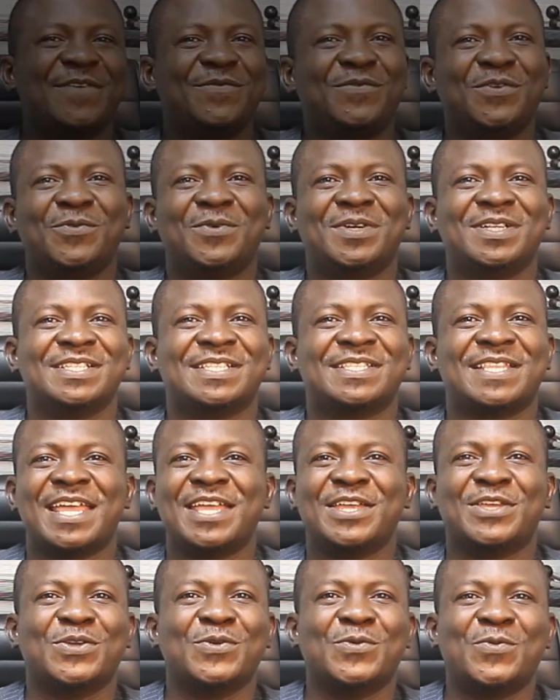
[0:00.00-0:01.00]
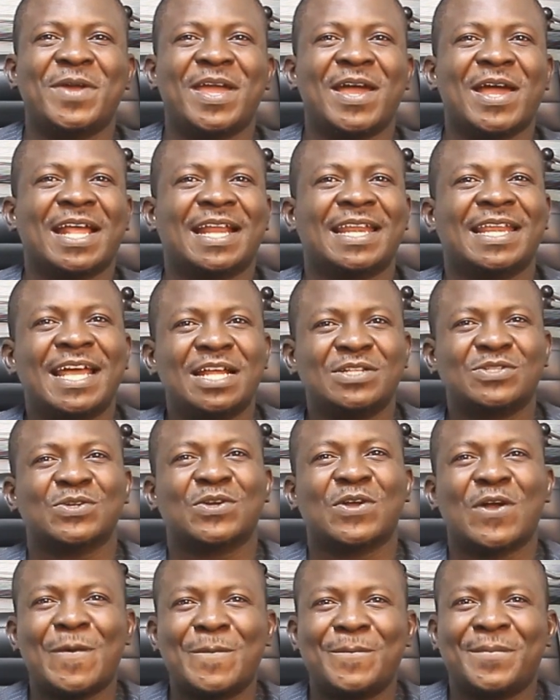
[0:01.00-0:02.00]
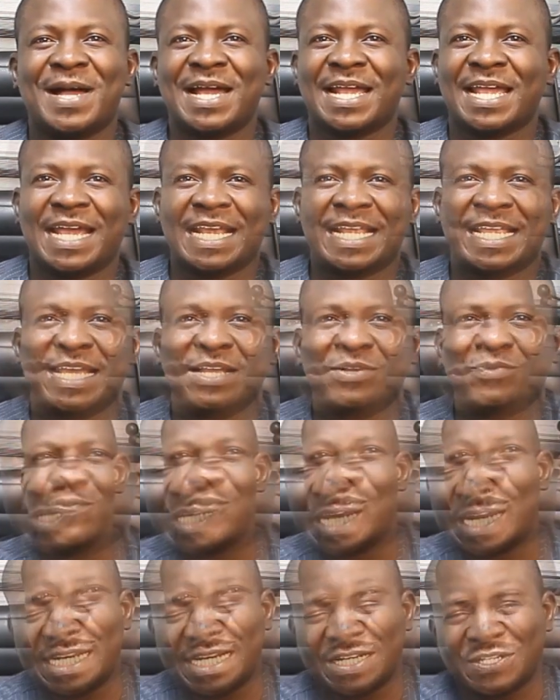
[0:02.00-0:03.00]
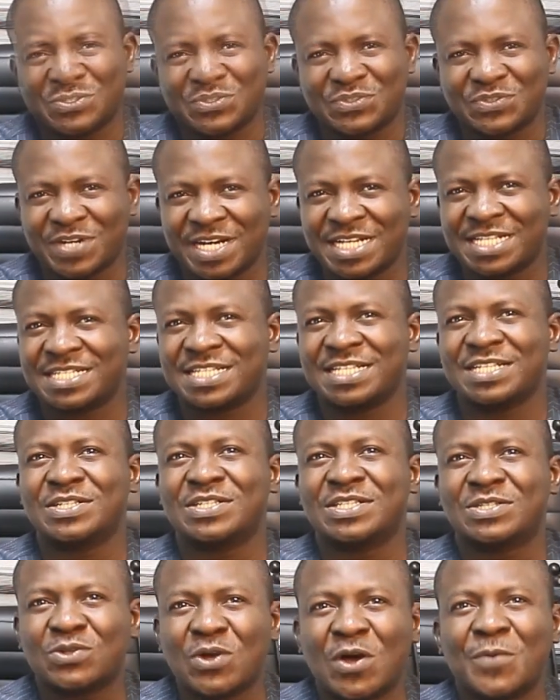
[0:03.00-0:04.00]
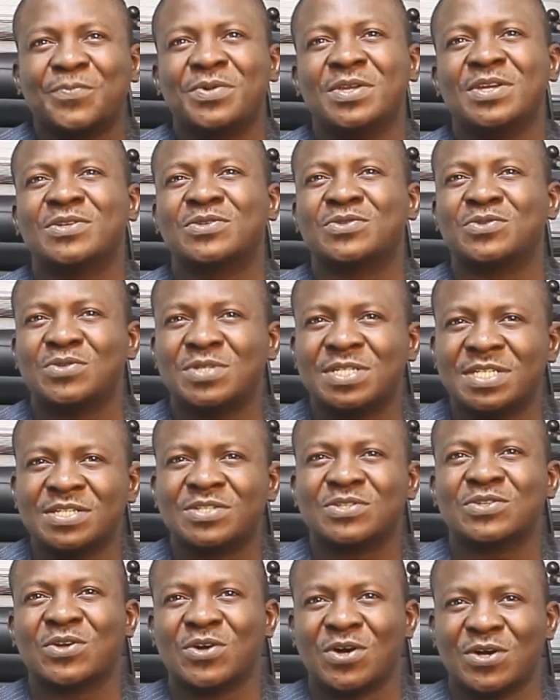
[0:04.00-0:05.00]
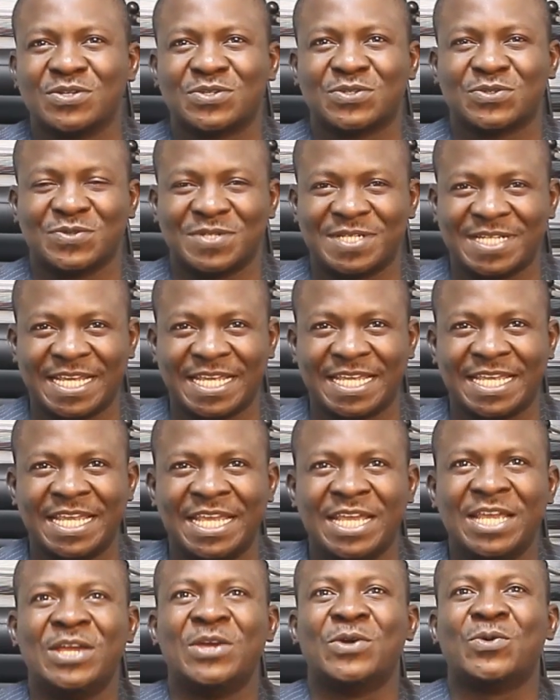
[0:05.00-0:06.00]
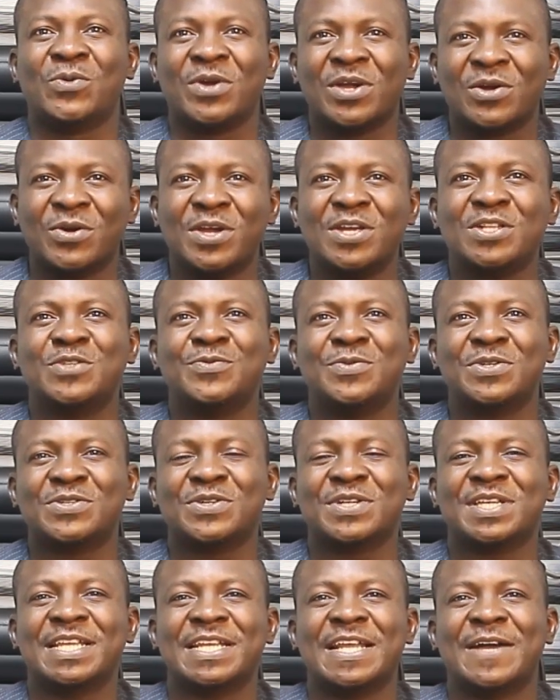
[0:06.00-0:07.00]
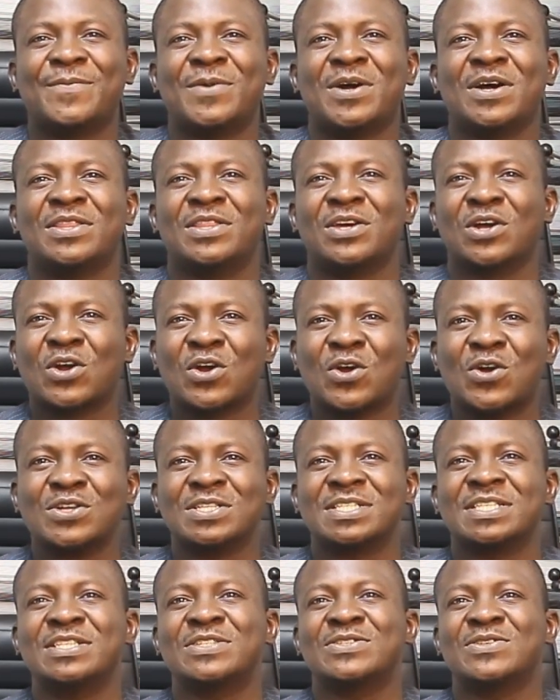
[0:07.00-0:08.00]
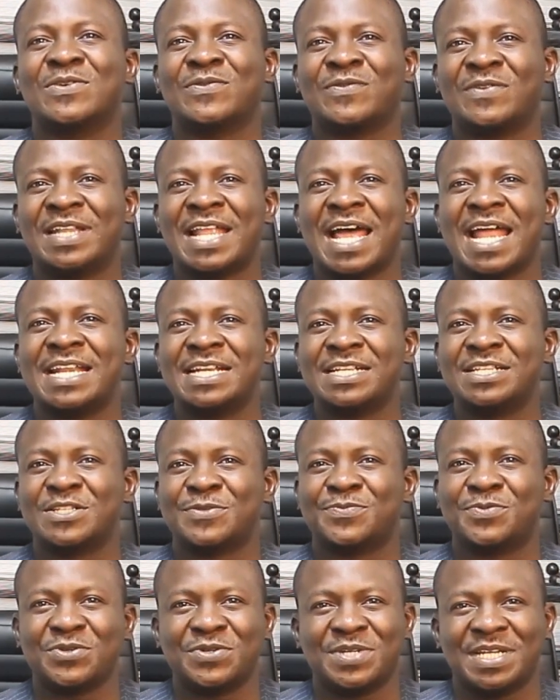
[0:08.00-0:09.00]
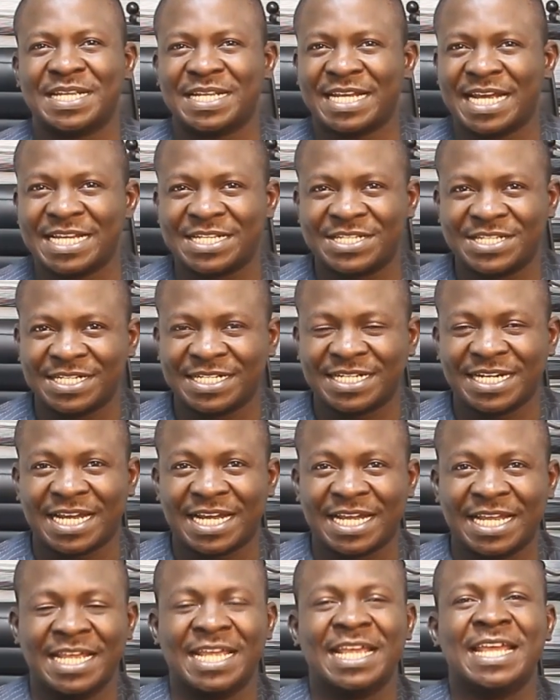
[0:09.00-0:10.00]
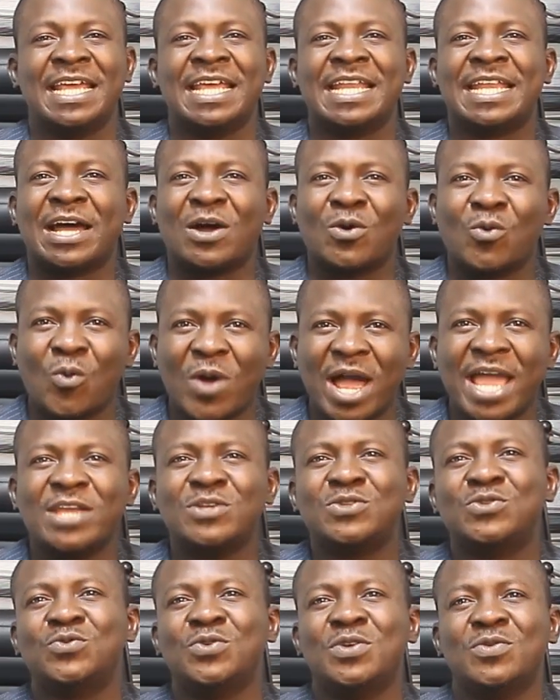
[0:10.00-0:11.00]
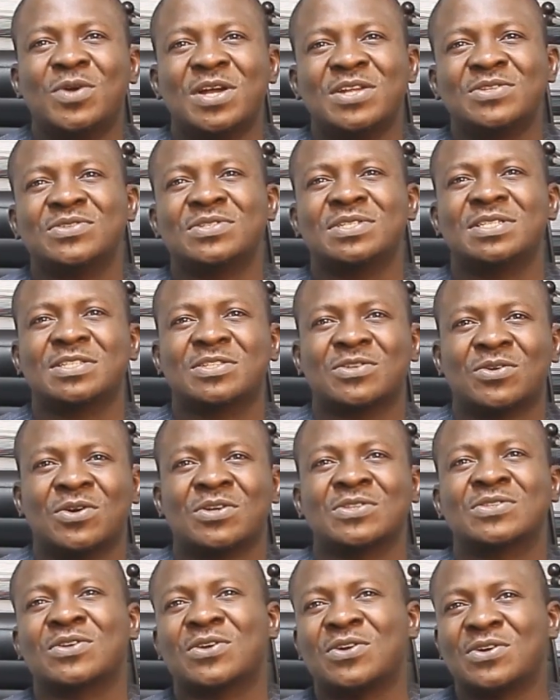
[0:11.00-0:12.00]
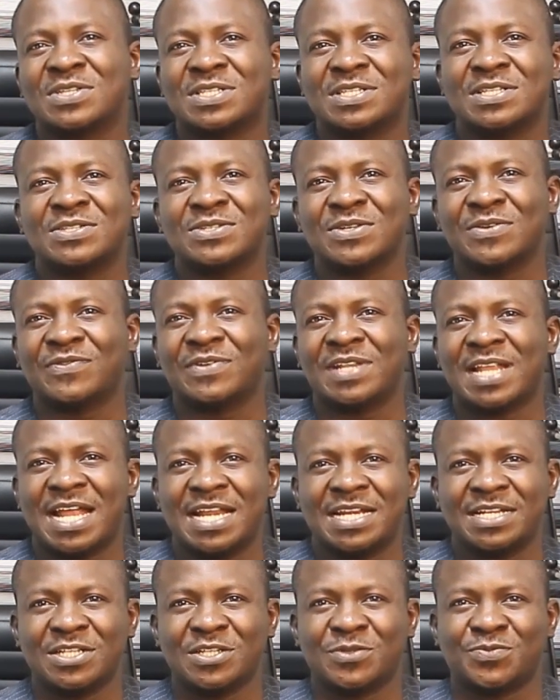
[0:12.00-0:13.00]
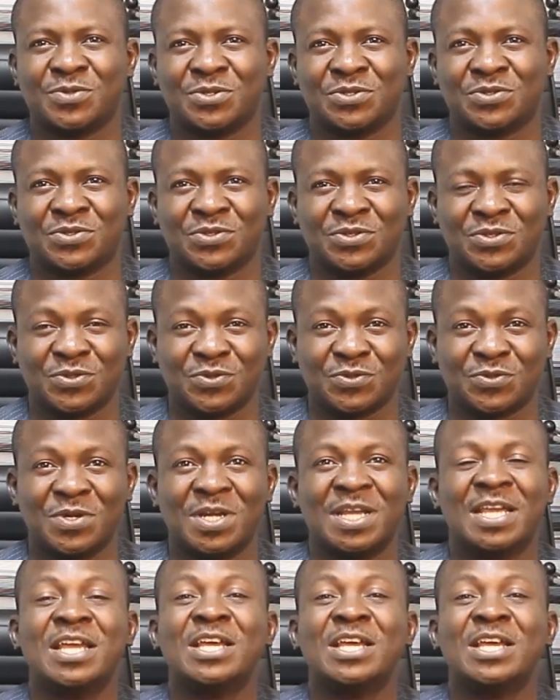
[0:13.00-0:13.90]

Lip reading: Hi viewers, thank you. We are glad to come back again with an interesting topic to discuss today. We're going to be talking about the causes of land dispute in Nigeria. Now, why do we want to discuss causes of land dispute to you?